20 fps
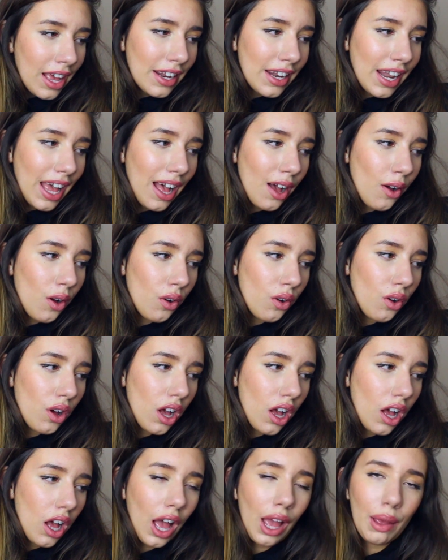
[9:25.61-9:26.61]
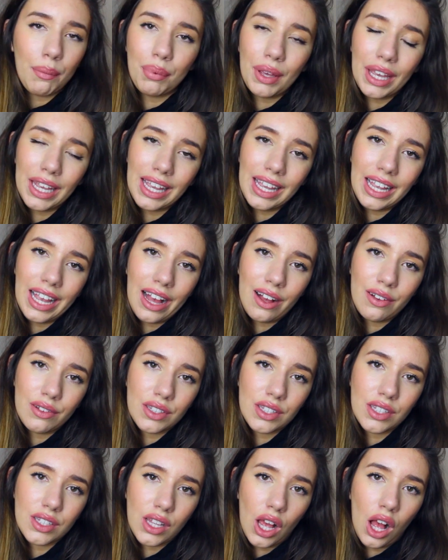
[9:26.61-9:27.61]
Now I'm picking
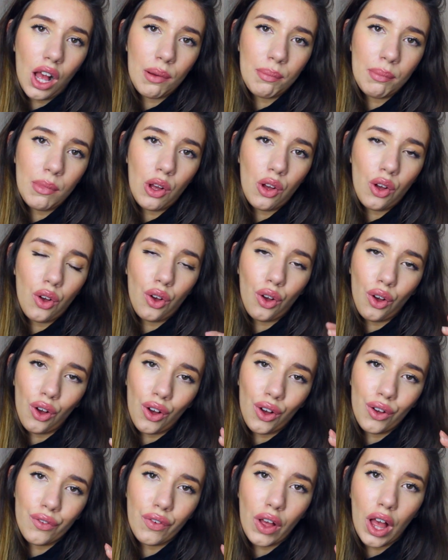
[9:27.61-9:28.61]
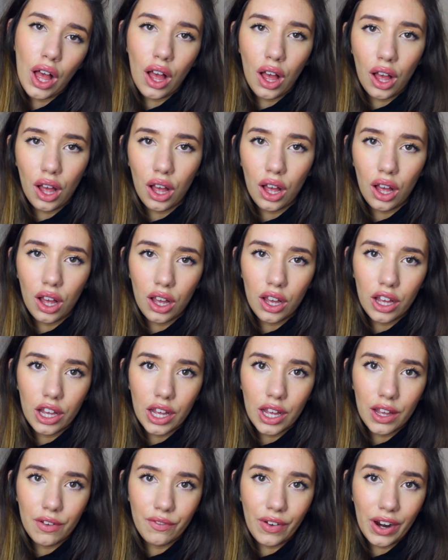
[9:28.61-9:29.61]
out some of her
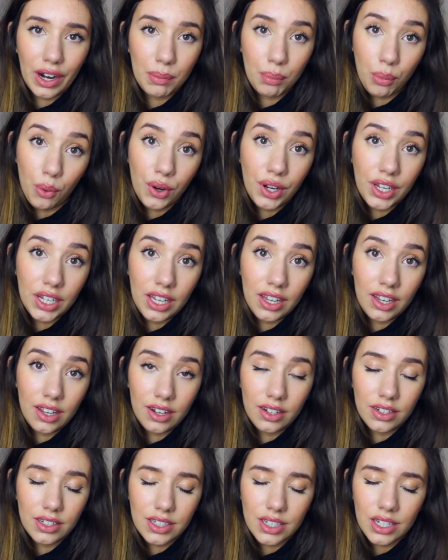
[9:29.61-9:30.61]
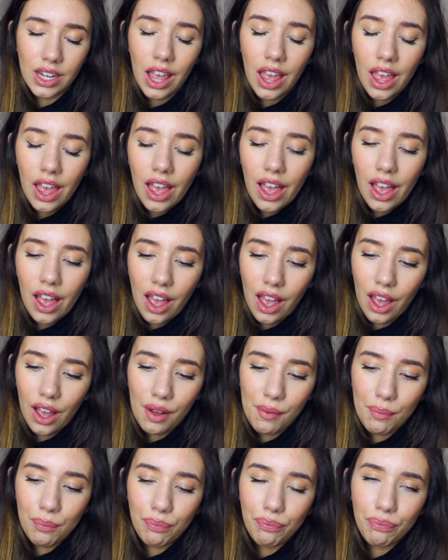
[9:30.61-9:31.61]
very poignant
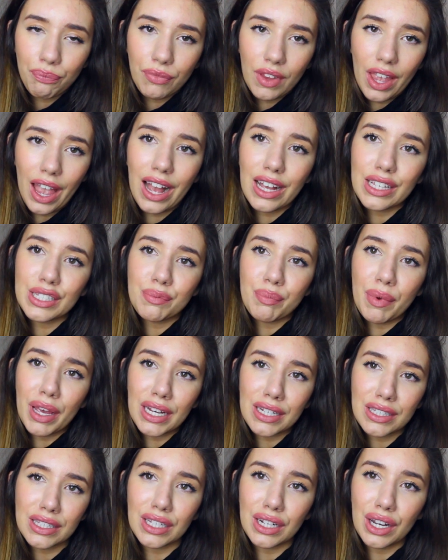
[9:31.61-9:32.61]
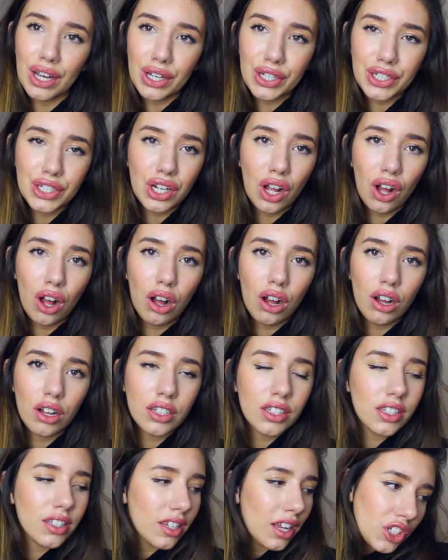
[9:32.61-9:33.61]
aspects in her chart.
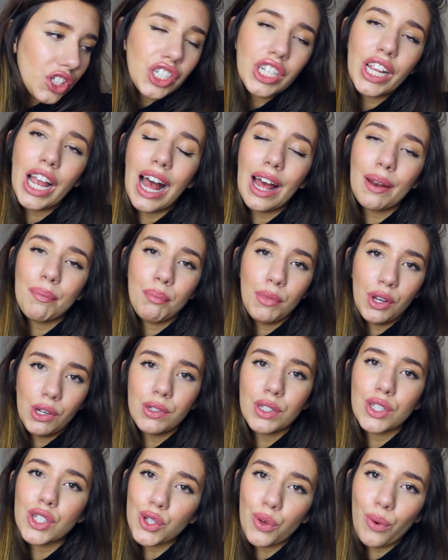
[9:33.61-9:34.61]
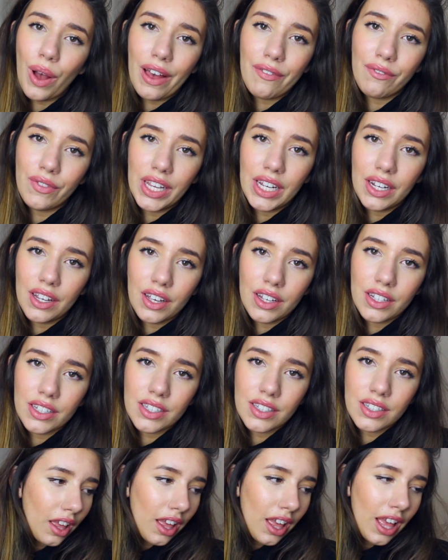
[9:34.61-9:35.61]
She had Moon square
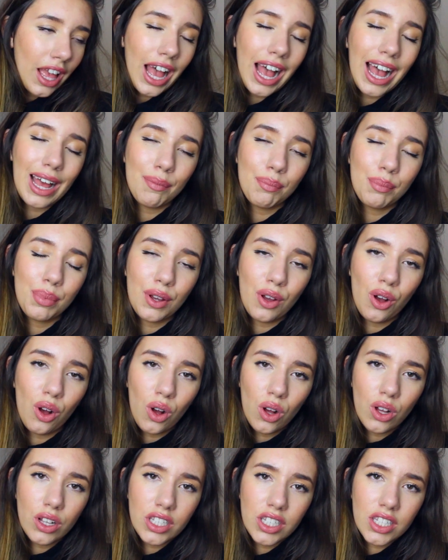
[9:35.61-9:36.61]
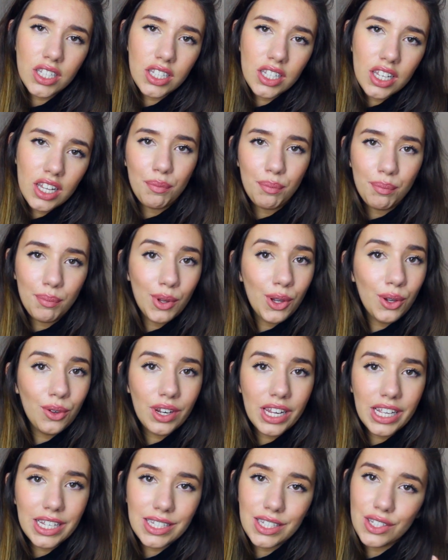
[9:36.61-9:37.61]
Venus, and because
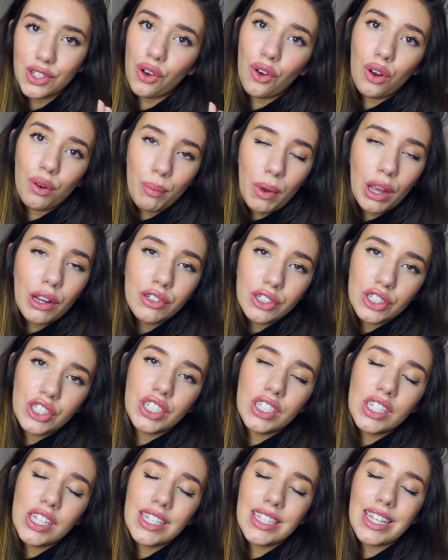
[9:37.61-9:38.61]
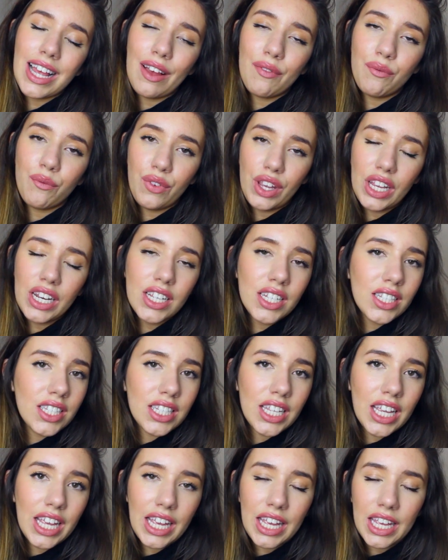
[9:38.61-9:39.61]
Moon is your emotions and
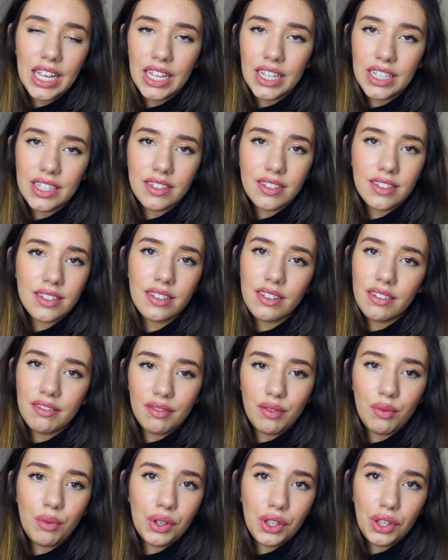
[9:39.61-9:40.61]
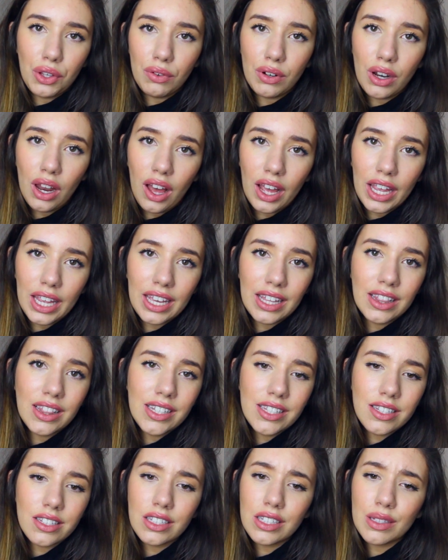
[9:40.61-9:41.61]
Venus is what you like, and
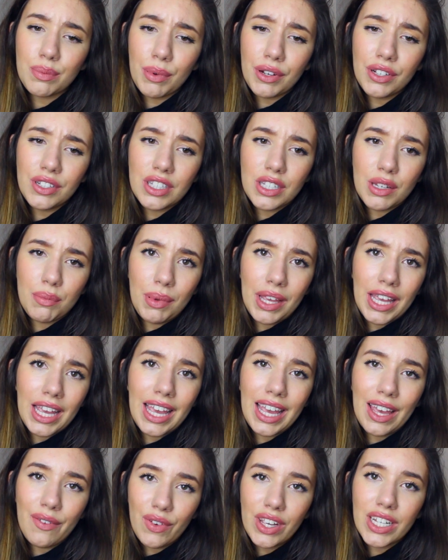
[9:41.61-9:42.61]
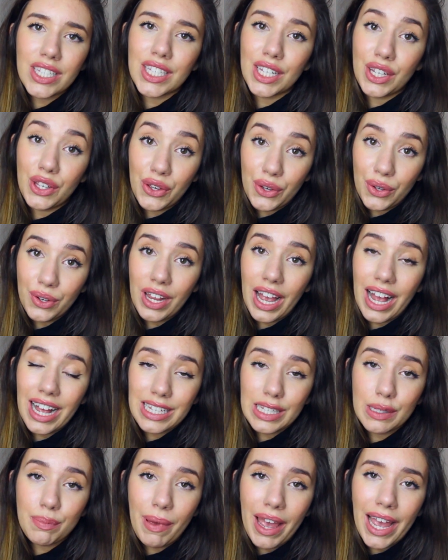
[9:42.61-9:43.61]
this is supposed to be if it's a good
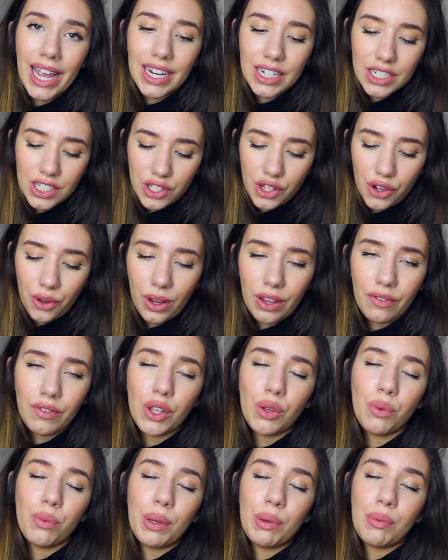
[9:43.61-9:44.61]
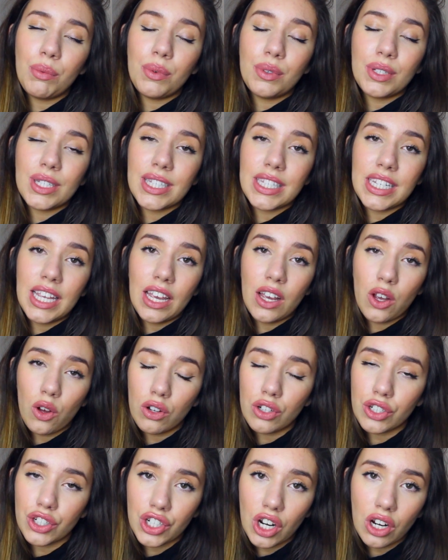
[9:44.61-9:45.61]
aspect, so if we would see a
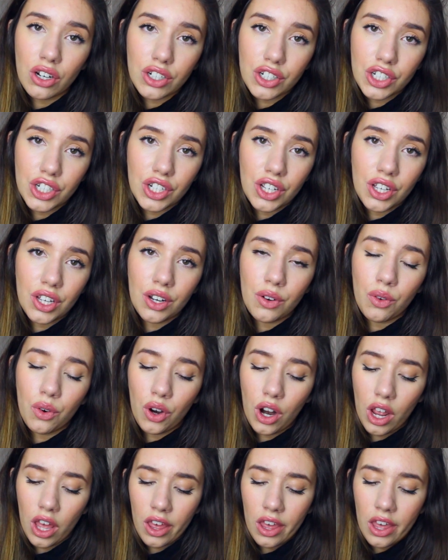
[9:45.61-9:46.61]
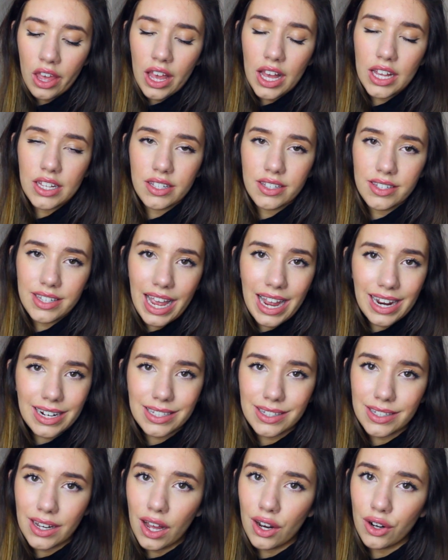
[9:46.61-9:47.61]
conjunction or a
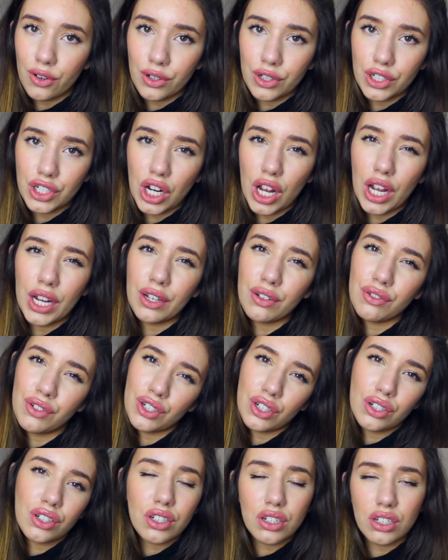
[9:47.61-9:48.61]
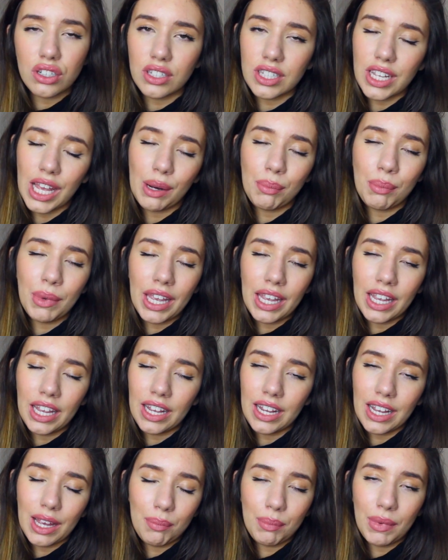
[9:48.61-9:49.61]
sextile or a trine, conjunctions can
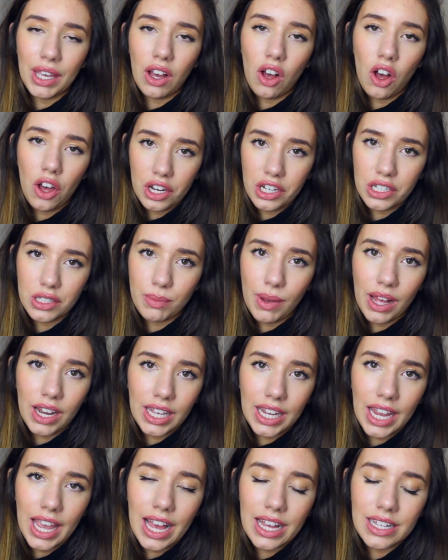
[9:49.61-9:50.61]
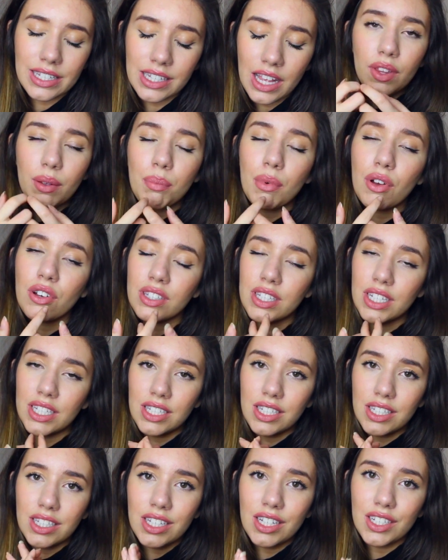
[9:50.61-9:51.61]
be hard as well, I guess. Because
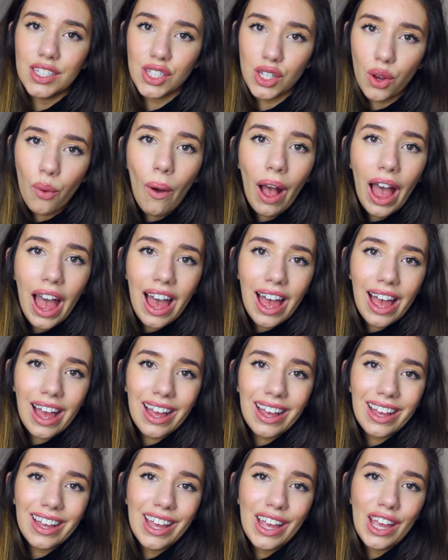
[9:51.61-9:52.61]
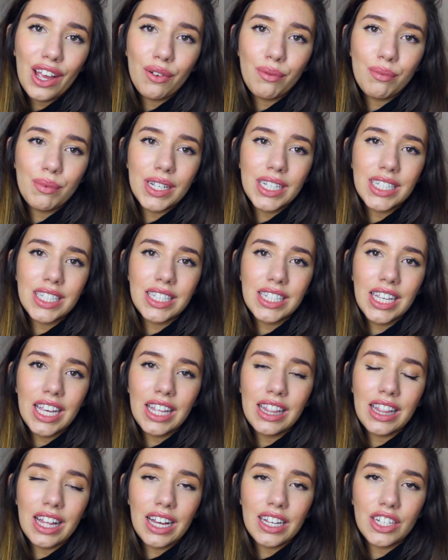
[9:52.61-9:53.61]
this is a square, we
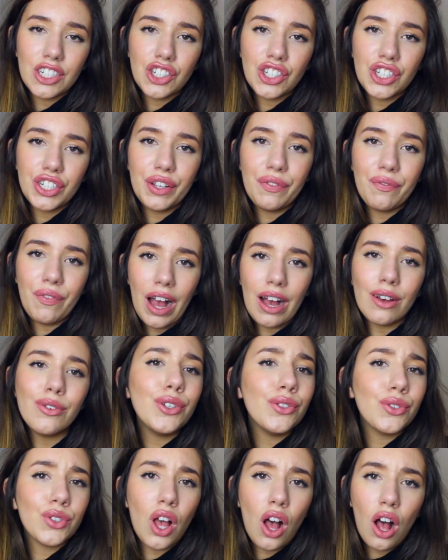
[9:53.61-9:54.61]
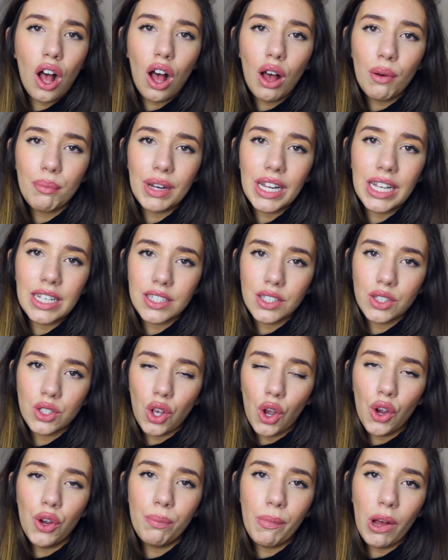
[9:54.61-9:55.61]
see that she values harmony
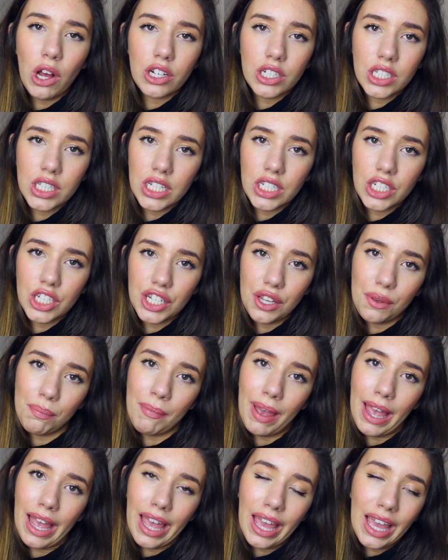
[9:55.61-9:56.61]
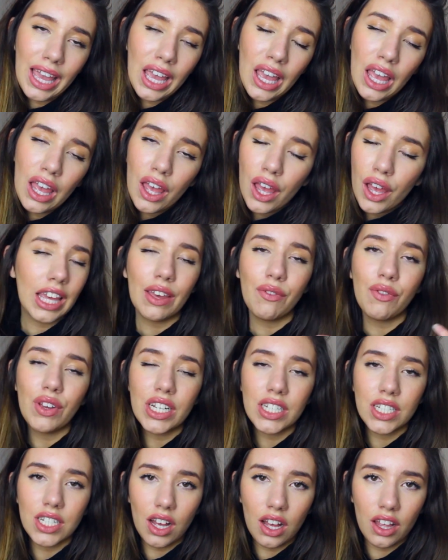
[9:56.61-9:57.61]
so much that she may give
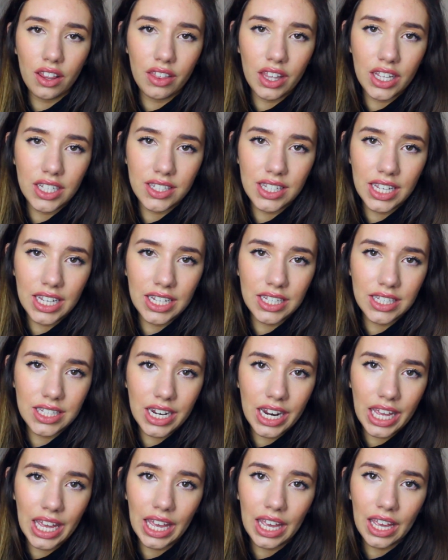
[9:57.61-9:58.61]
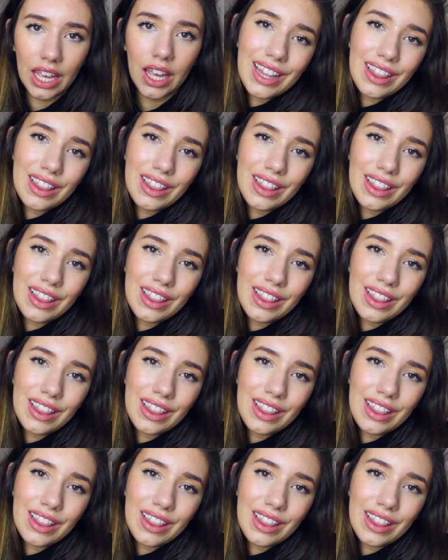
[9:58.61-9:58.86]
in to others easily.